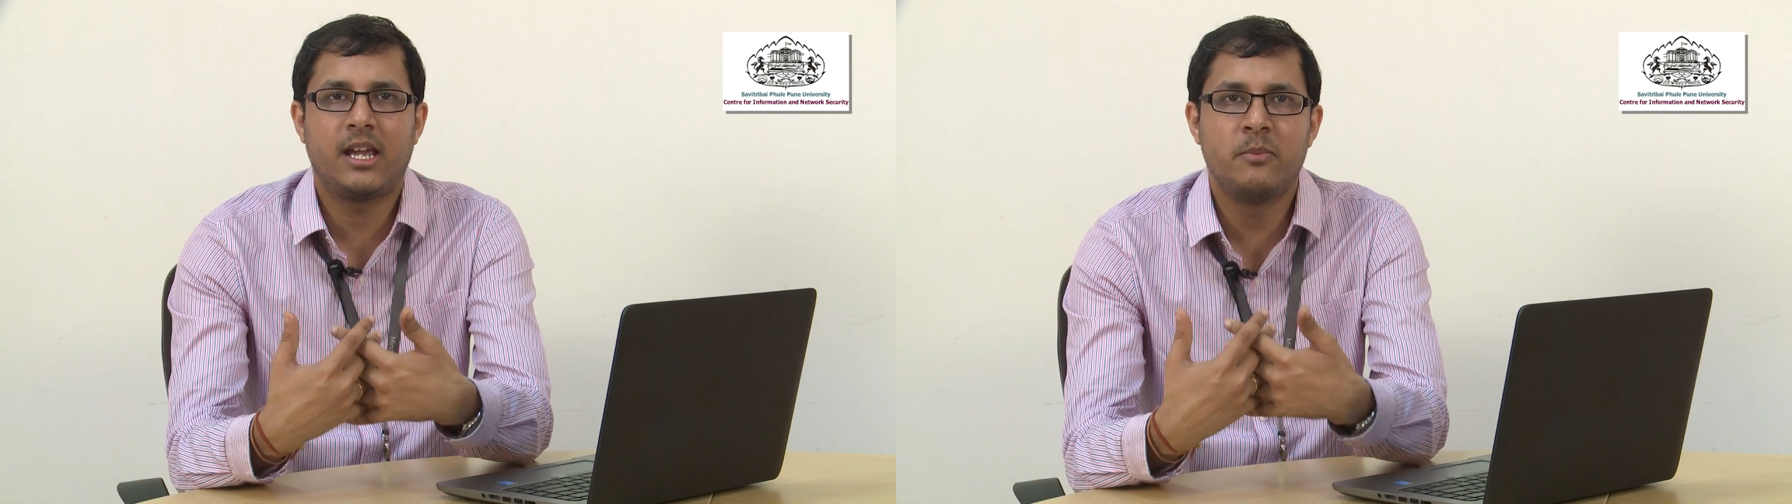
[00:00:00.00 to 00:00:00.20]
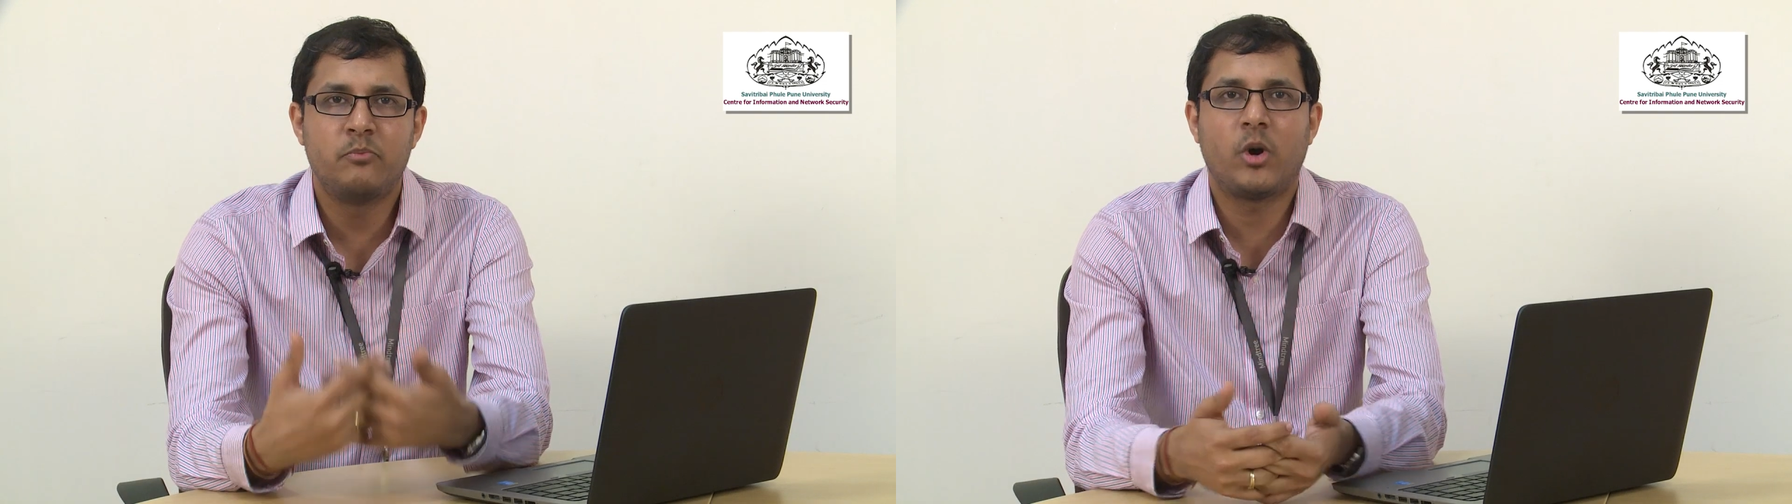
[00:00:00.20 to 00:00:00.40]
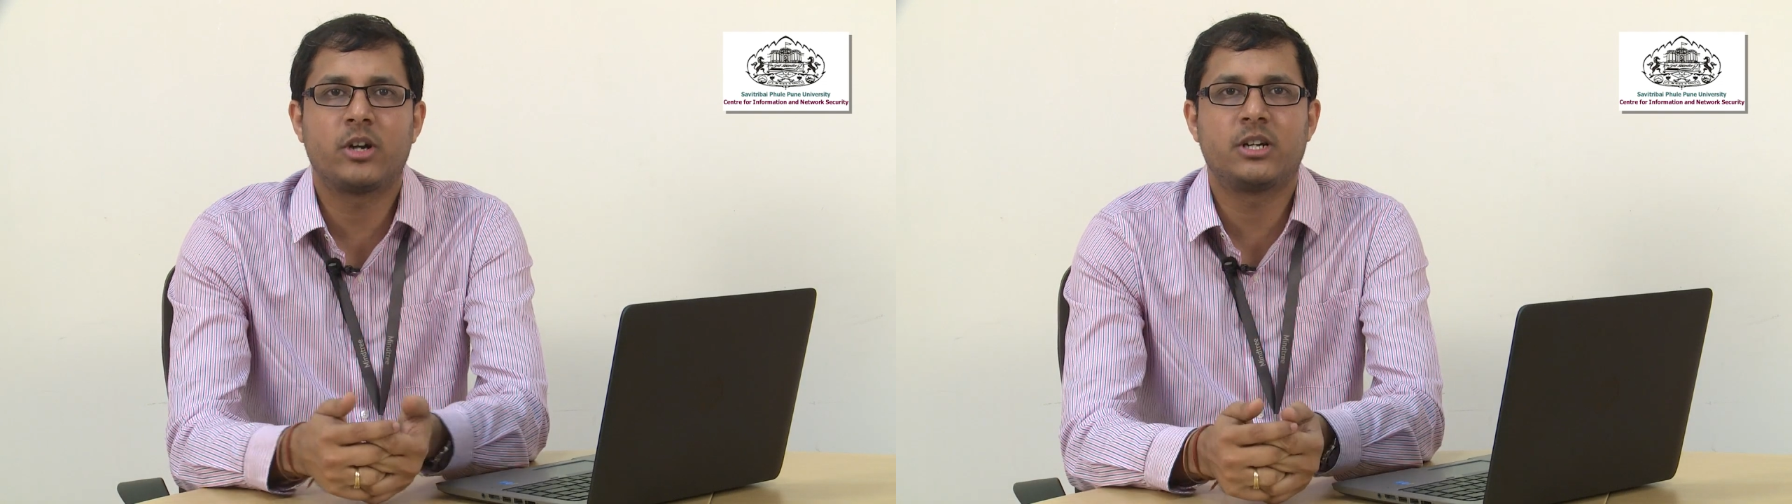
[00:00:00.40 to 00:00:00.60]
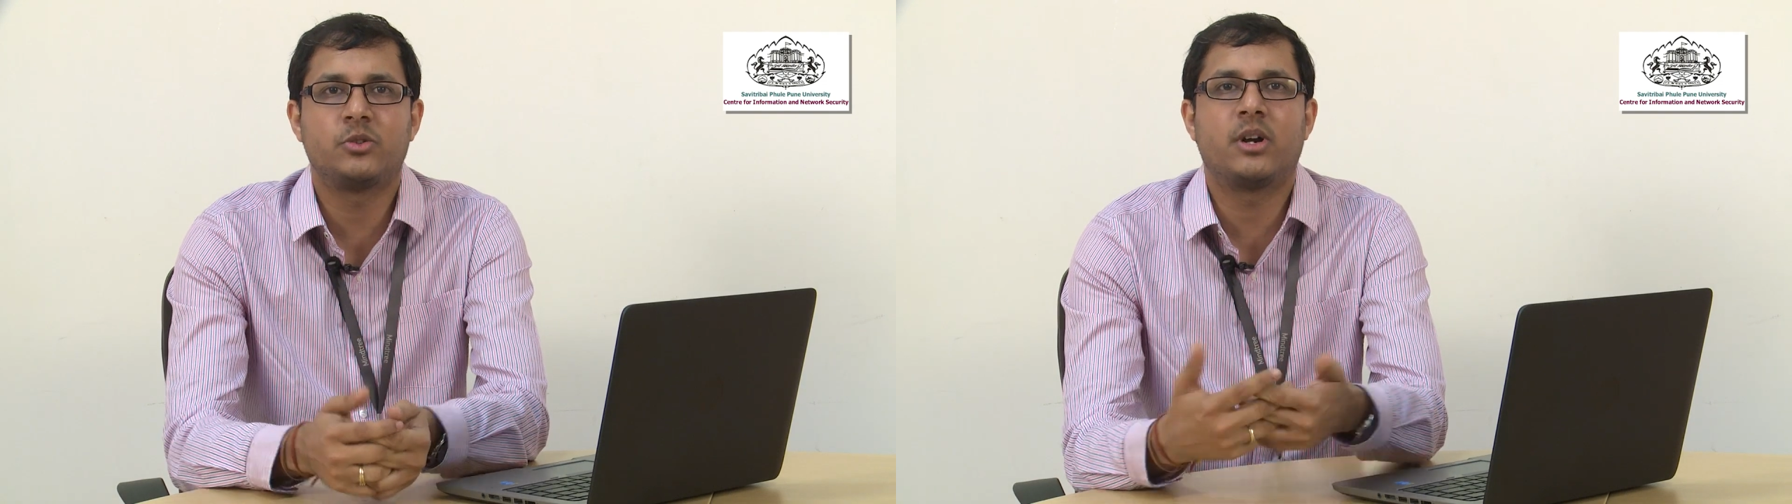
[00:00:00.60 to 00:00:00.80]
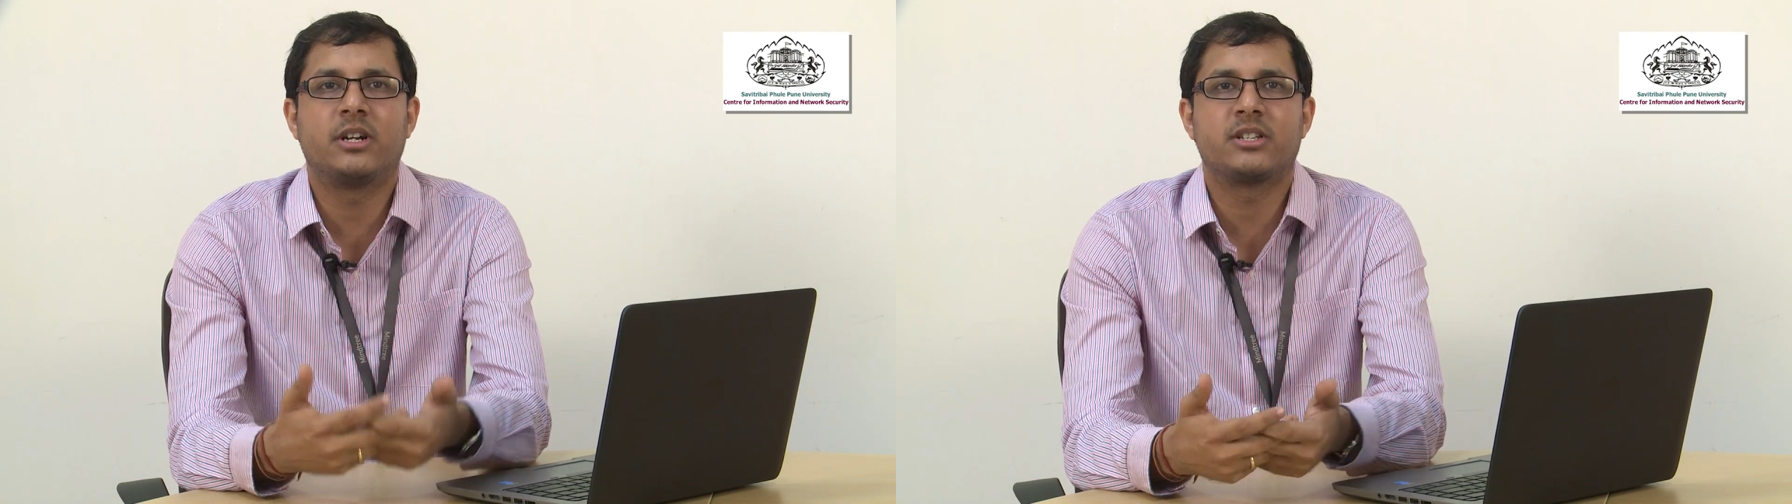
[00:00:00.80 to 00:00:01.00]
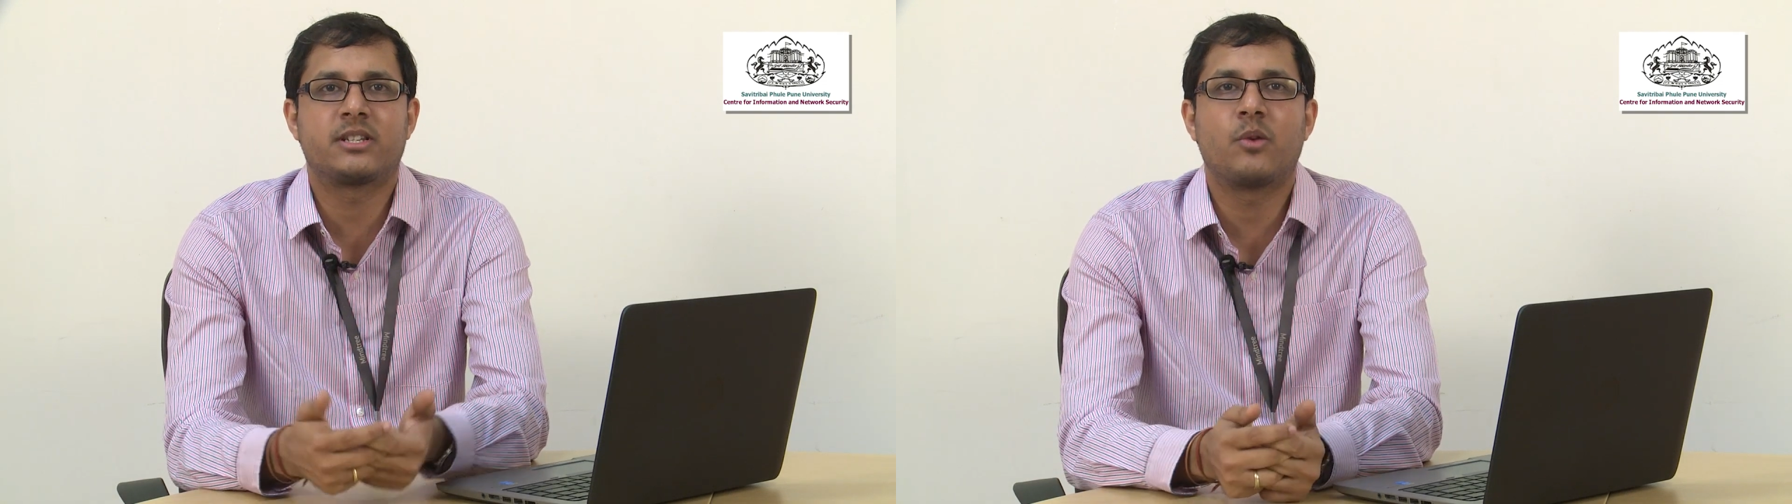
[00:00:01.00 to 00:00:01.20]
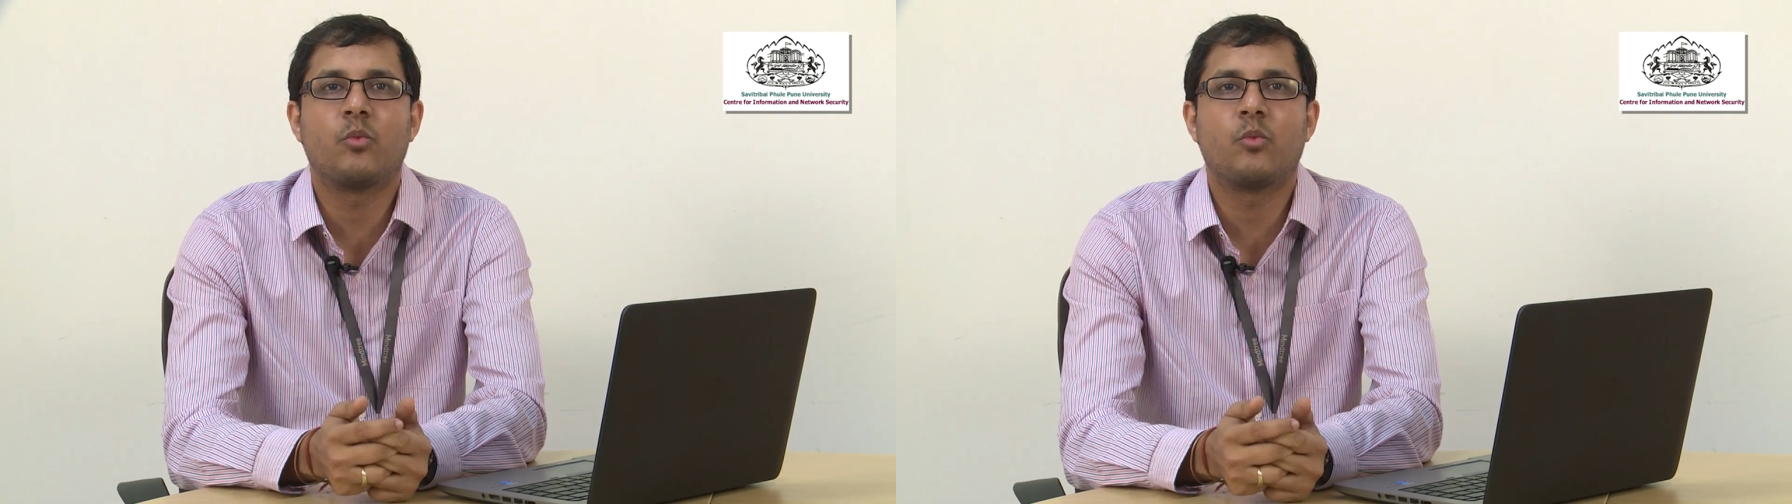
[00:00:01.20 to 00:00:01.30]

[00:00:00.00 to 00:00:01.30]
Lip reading: important to understand